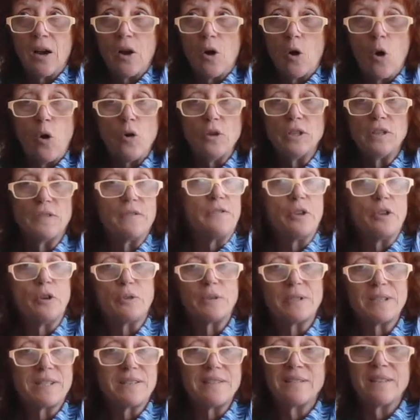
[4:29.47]
all of
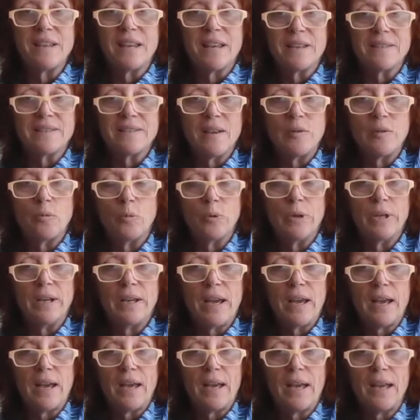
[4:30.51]
those things that we
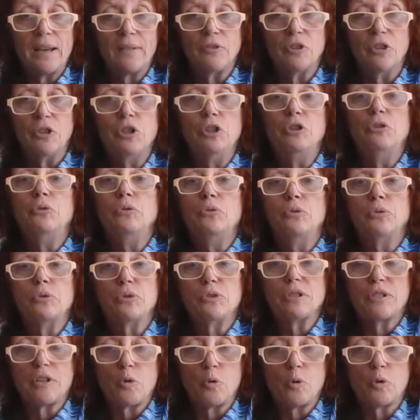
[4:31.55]
have
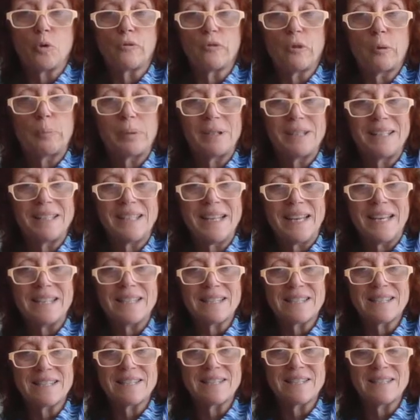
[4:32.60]
used or
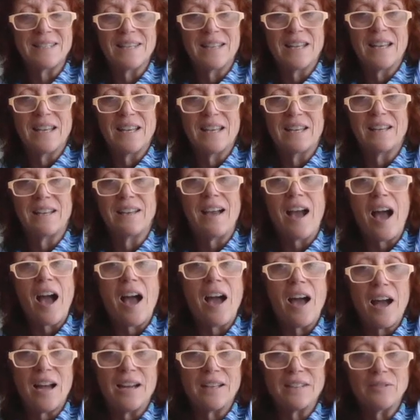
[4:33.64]
replaced
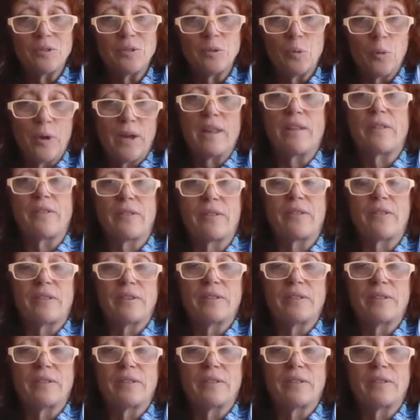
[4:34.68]
God with,